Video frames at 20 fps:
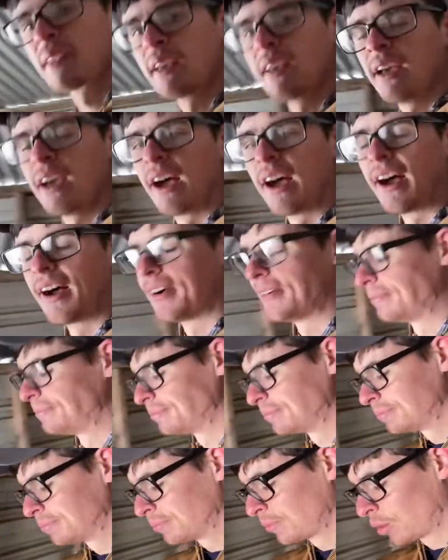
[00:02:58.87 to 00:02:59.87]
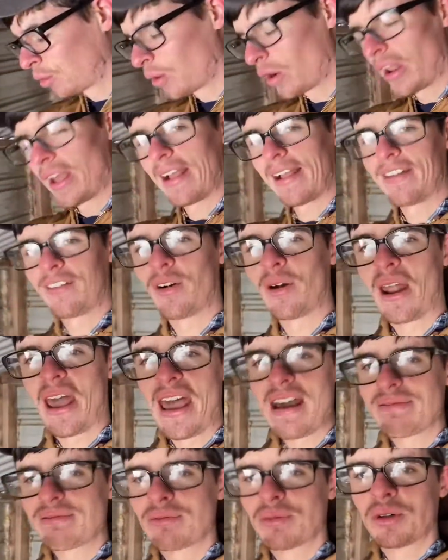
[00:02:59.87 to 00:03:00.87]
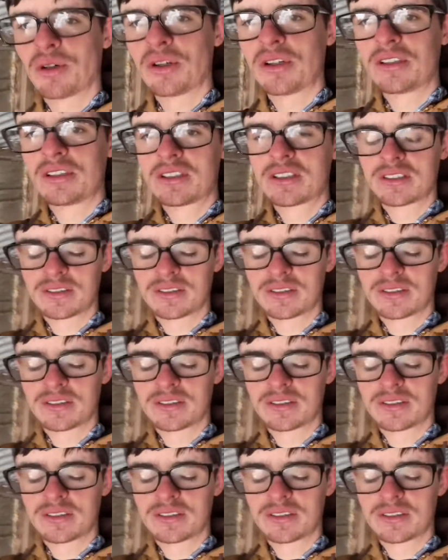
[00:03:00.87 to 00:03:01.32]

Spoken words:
But what happened was